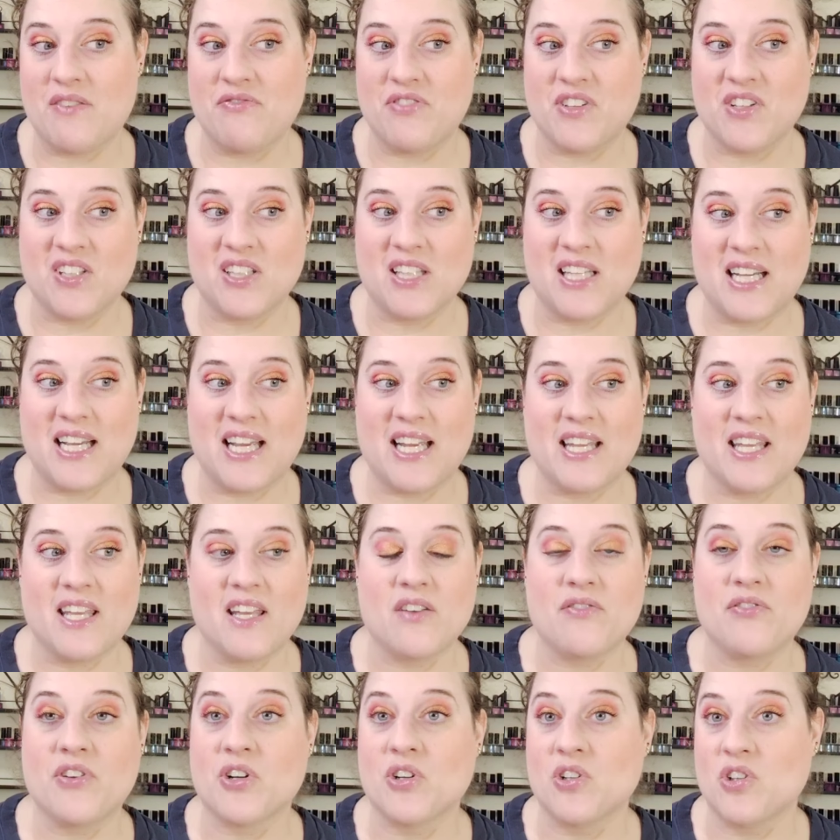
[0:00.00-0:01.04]
feel like
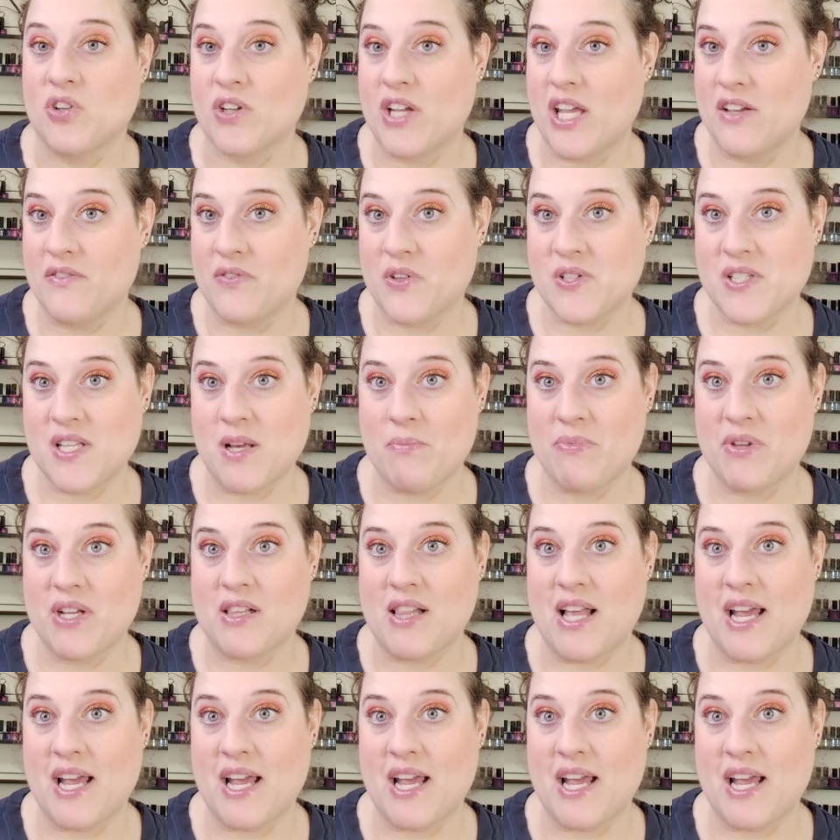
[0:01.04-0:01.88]
if you're looking for something